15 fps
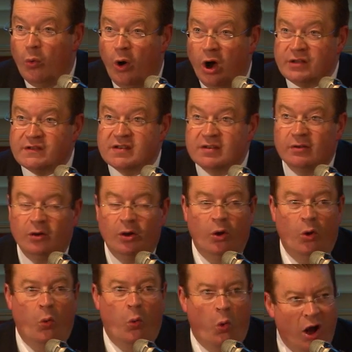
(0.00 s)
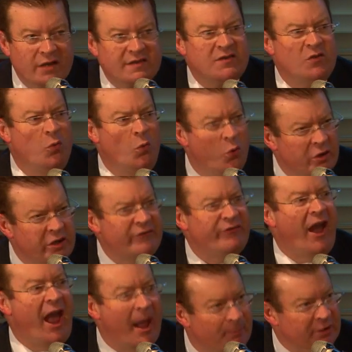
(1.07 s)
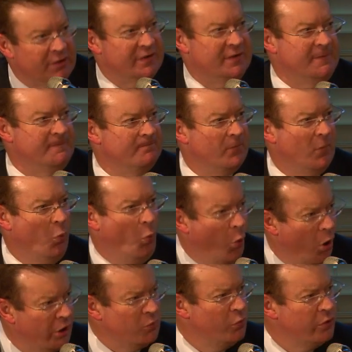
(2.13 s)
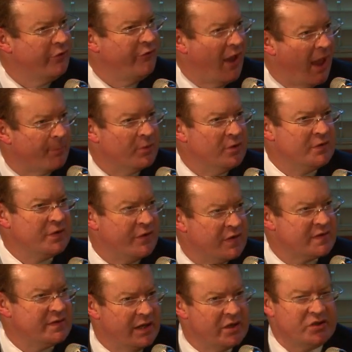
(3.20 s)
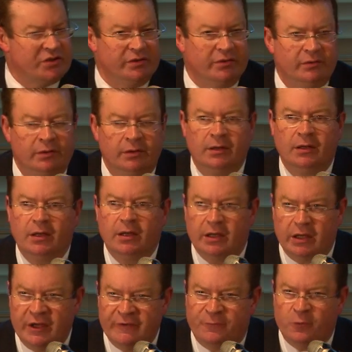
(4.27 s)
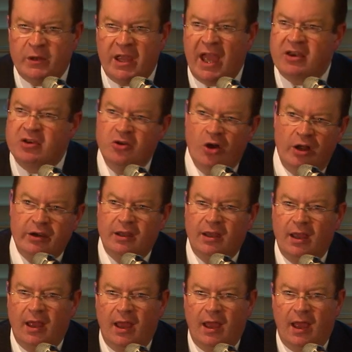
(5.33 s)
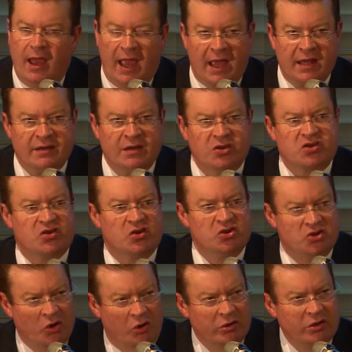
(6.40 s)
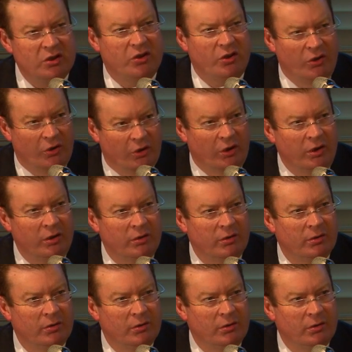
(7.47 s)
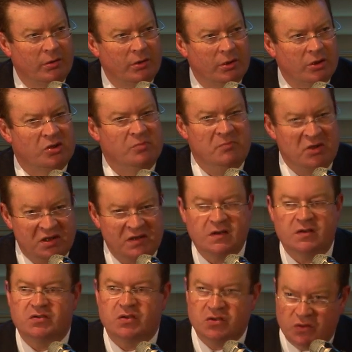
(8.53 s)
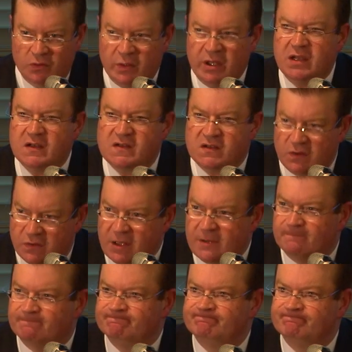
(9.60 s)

What would have happened? What would have happened to this nation if we had not had Sir John Kerr committed to doing his duty?